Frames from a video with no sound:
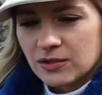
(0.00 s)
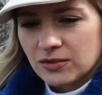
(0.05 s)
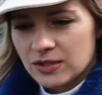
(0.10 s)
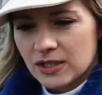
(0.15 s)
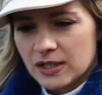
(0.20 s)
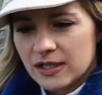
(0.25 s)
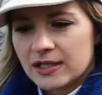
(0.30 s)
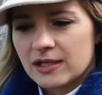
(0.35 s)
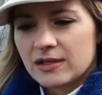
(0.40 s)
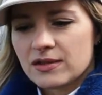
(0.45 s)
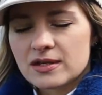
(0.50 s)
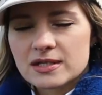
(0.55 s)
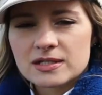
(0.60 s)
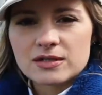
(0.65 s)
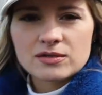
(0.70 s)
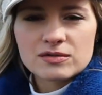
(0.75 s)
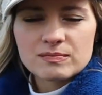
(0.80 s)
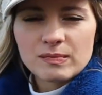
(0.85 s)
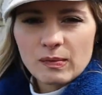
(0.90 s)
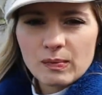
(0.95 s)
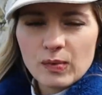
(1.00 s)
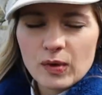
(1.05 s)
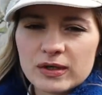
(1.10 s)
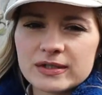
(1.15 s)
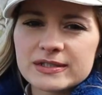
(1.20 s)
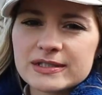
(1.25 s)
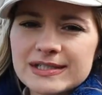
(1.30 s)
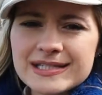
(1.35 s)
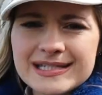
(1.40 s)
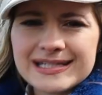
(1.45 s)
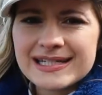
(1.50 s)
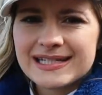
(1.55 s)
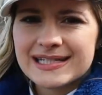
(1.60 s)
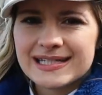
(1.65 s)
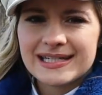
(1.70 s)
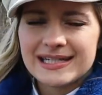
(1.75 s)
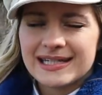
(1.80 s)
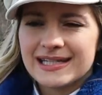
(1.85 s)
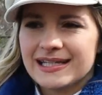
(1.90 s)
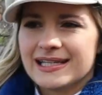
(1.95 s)
totally in this cosmopolitan
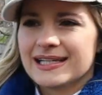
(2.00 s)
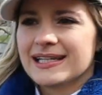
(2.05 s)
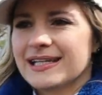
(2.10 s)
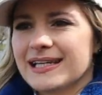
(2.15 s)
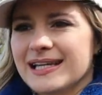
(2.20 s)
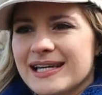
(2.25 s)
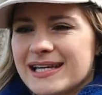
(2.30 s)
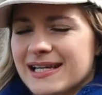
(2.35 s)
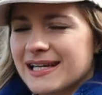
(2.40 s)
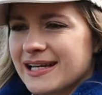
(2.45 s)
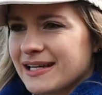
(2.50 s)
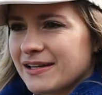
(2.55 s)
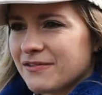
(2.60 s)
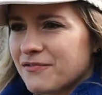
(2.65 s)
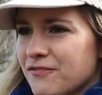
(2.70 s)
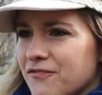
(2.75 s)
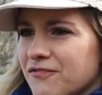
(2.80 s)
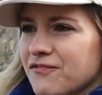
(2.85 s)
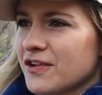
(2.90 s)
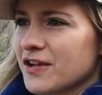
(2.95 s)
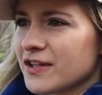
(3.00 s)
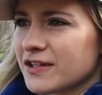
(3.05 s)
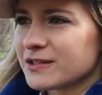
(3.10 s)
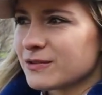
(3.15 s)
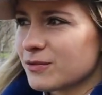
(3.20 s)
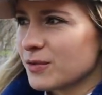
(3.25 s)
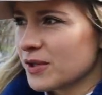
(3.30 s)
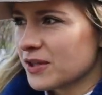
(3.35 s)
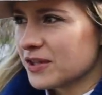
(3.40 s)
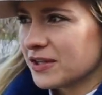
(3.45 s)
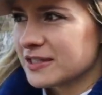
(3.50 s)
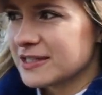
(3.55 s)
city uh, filled with